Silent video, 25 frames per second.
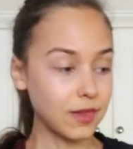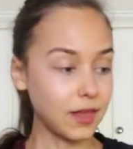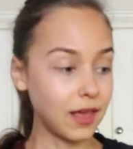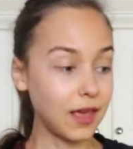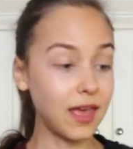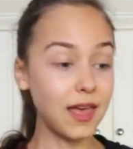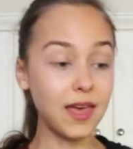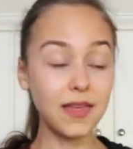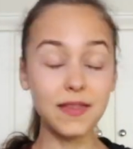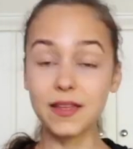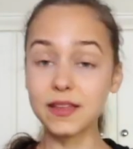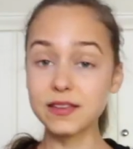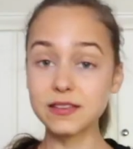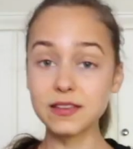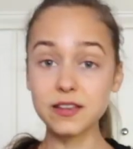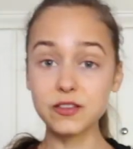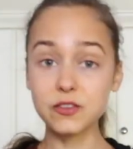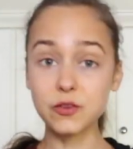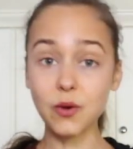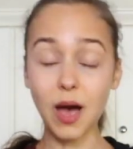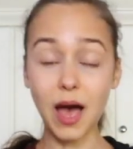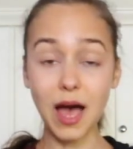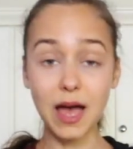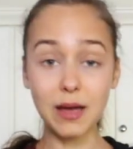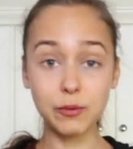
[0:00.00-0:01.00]
And that's it.
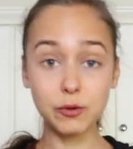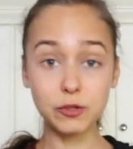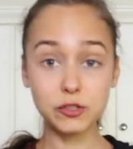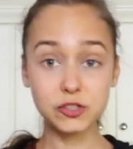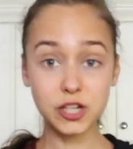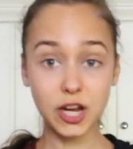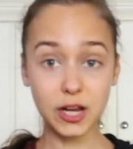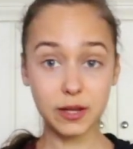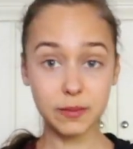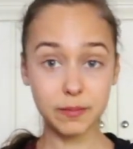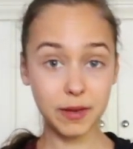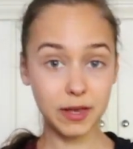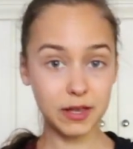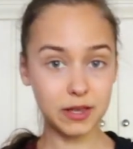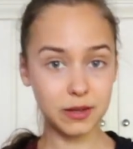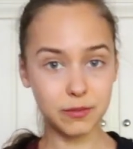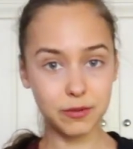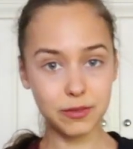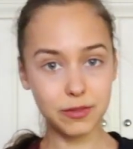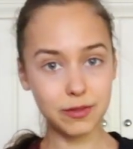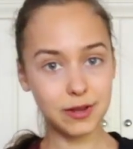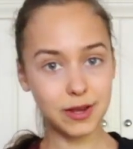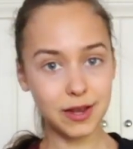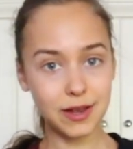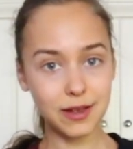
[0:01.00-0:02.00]
So I will check back in
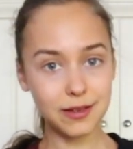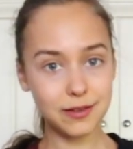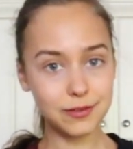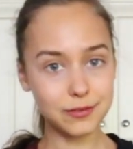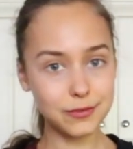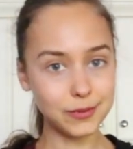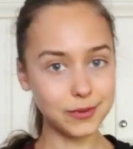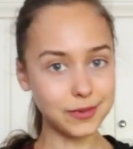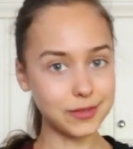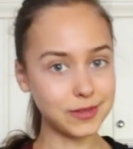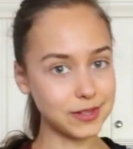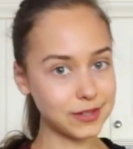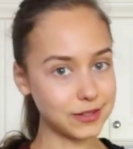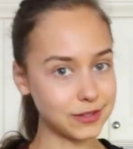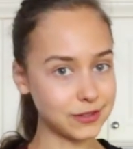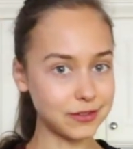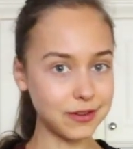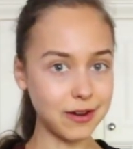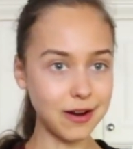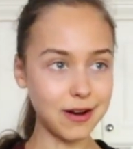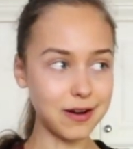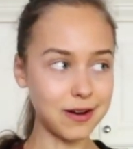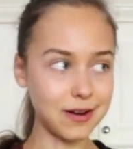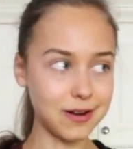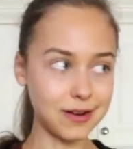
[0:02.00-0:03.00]
with you guys when these
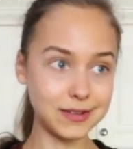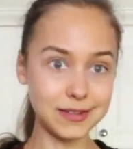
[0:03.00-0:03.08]
are